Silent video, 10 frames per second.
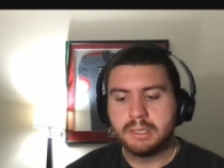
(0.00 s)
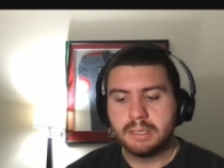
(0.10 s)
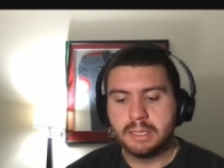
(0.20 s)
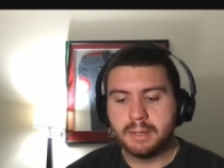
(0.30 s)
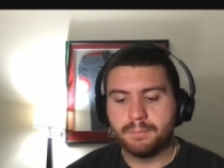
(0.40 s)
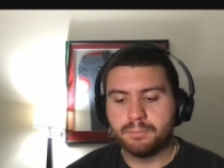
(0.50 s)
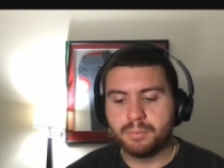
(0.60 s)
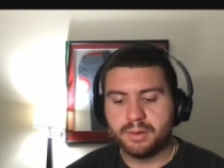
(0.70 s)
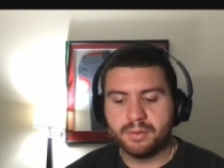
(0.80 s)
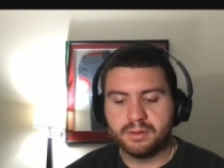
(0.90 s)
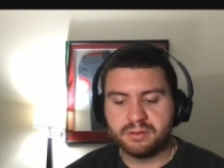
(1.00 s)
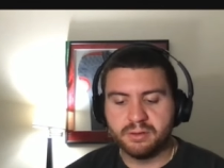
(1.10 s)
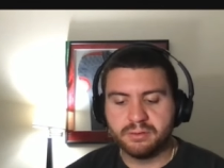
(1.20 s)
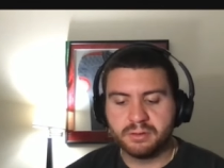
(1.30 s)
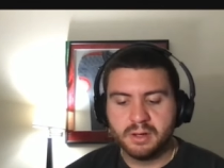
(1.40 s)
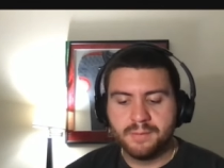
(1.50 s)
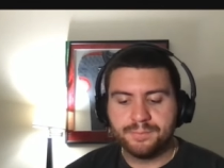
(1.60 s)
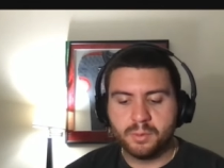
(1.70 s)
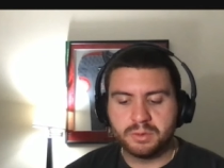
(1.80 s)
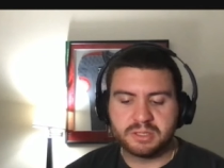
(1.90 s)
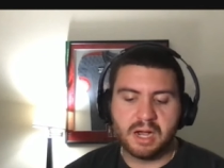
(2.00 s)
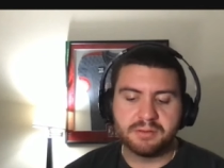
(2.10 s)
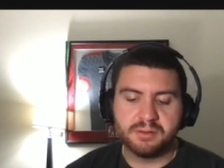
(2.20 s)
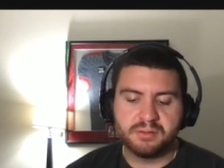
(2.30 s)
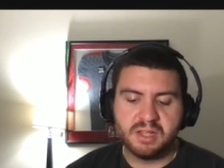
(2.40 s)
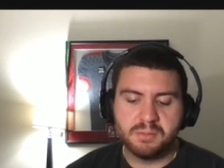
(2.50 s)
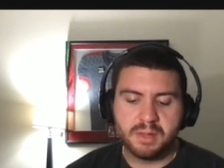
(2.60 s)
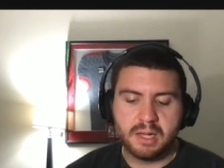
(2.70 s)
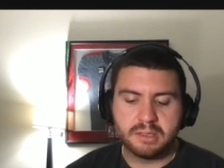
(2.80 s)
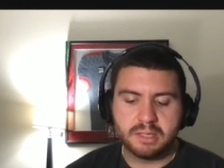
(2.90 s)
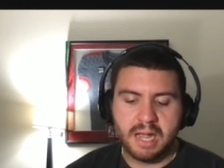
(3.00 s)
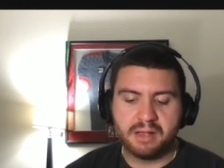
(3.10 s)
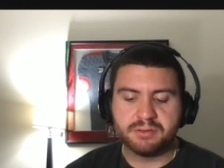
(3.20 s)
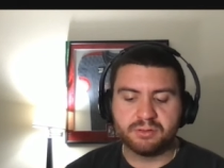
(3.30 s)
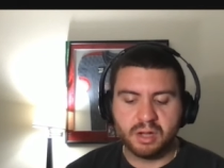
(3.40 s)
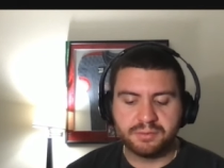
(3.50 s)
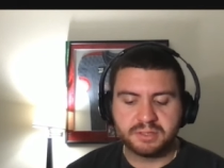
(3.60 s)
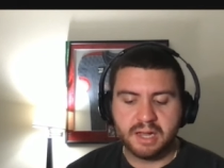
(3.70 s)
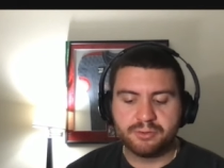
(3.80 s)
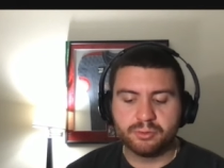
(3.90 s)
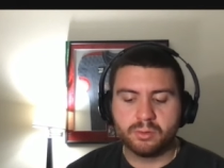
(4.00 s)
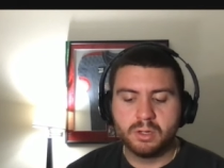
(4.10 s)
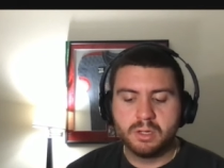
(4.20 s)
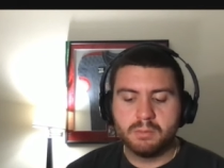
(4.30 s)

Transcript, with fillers: uh, but this is a Wisconsin team that has a tough schedule,